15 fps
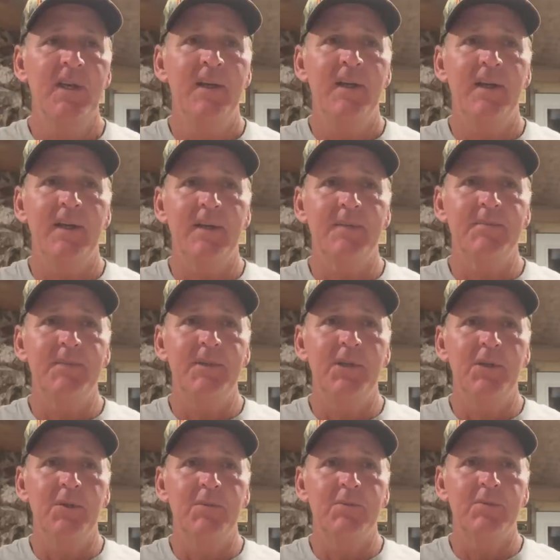you
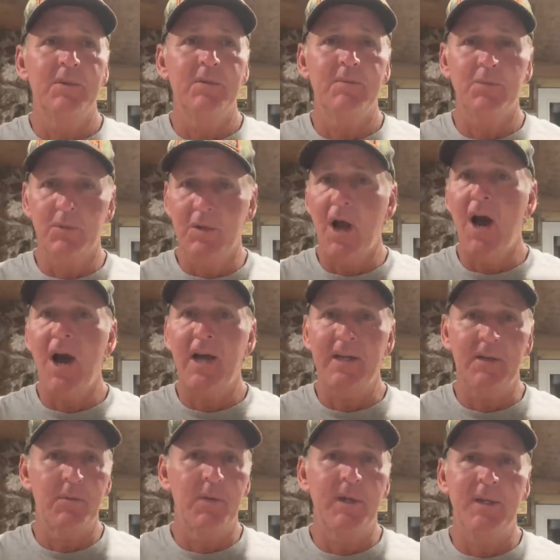know, hot
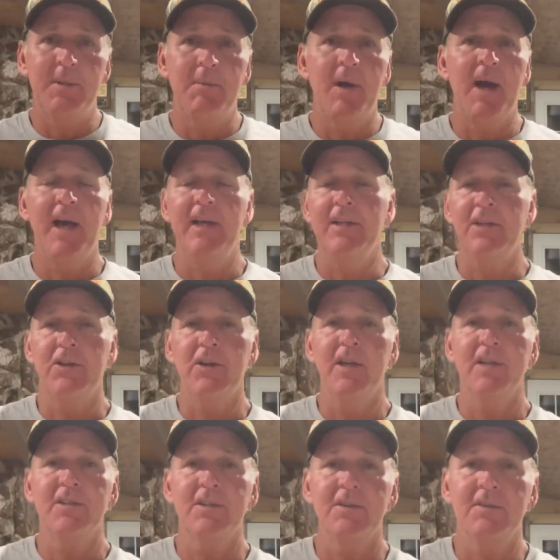and ready to bite and
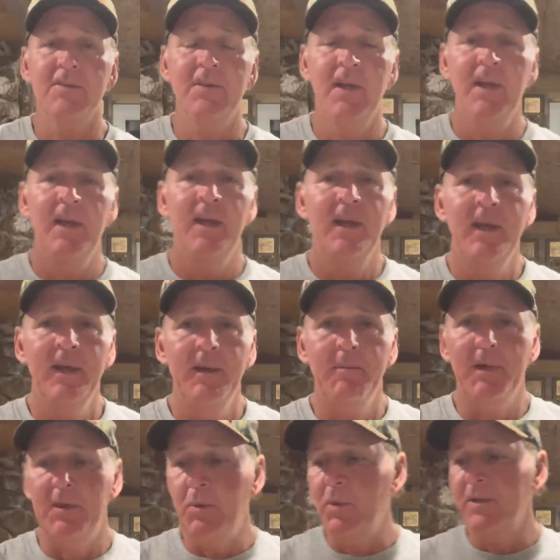aggressive.
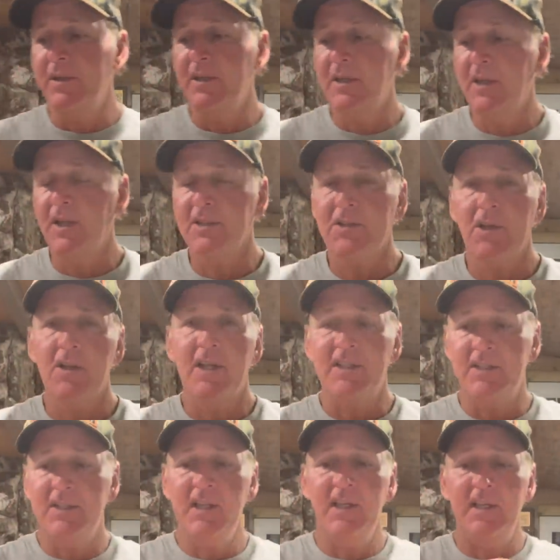But it wasn't until I saw that
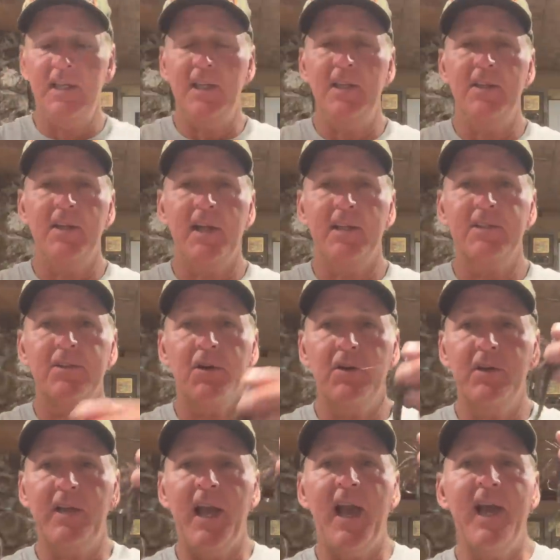study that I
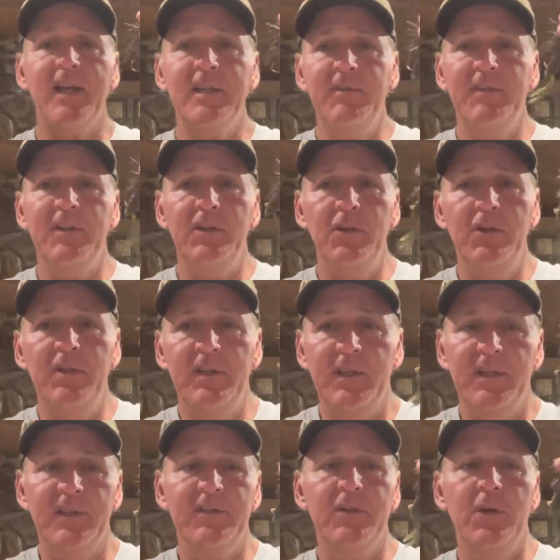started actively doing
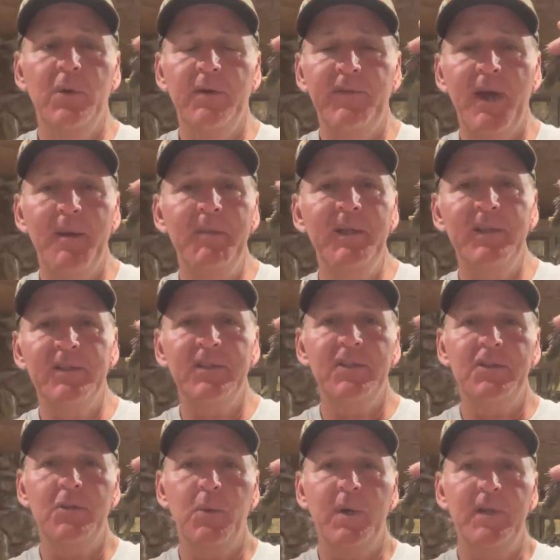this. So if I'm in a
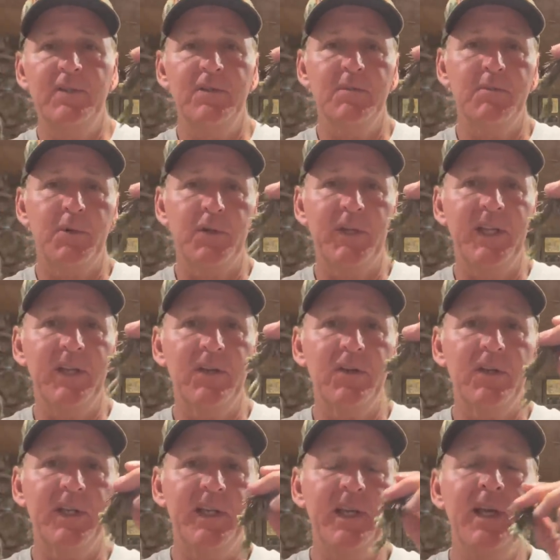situation,
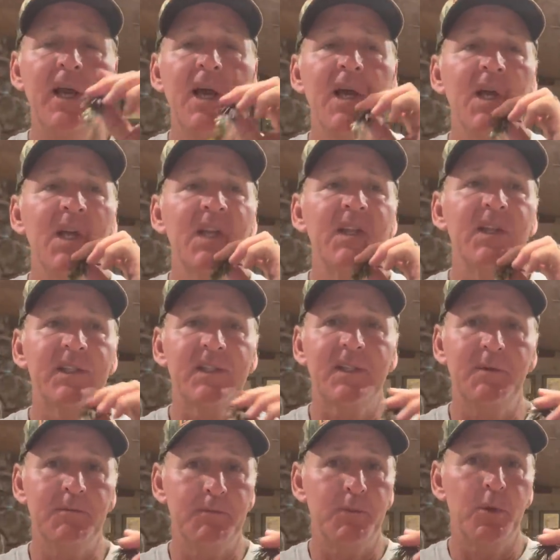particularly that's
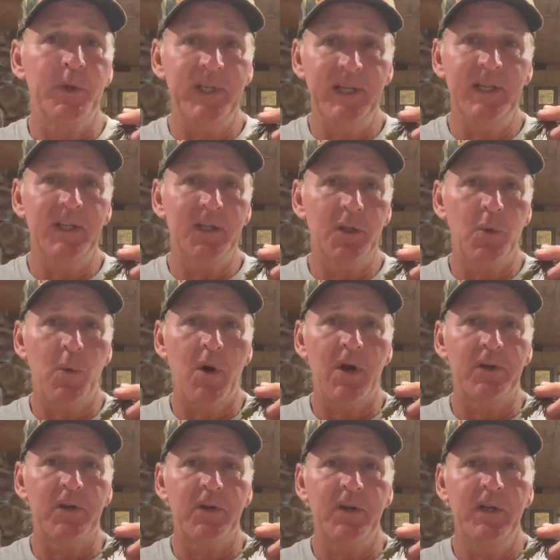pretty clear
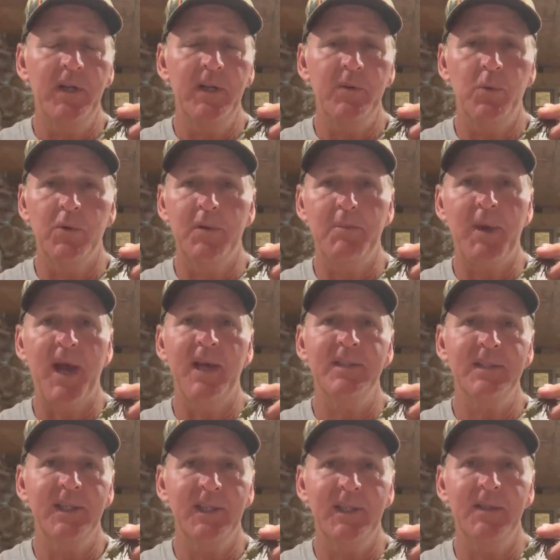water where the bass
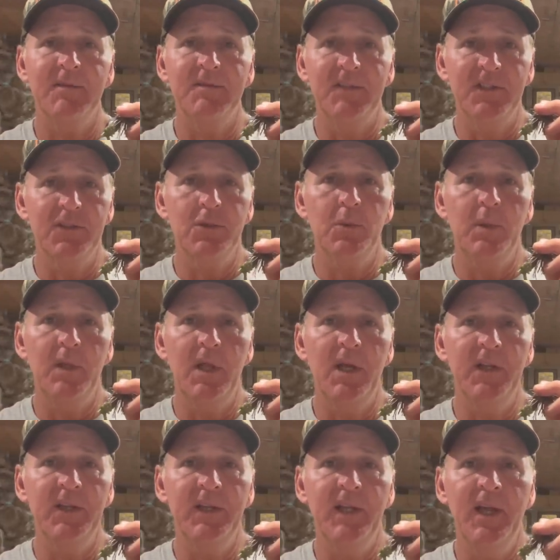can get a visual
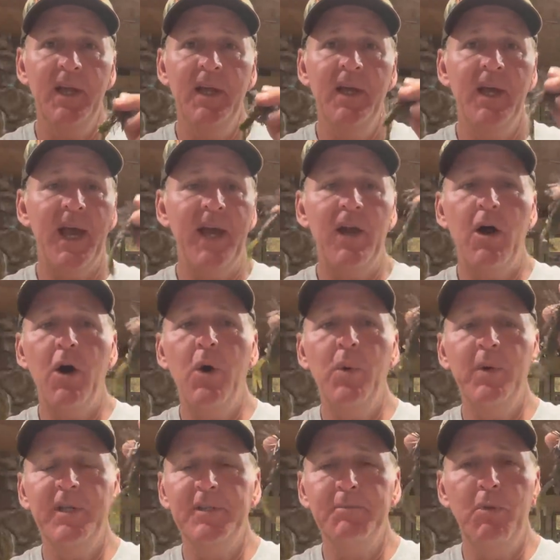on it, I
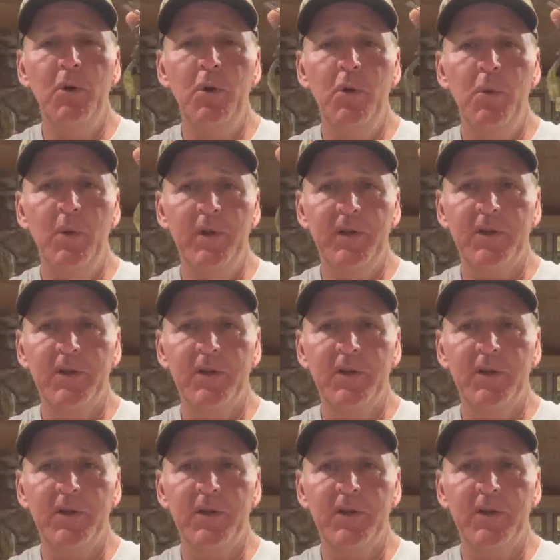always pull one of the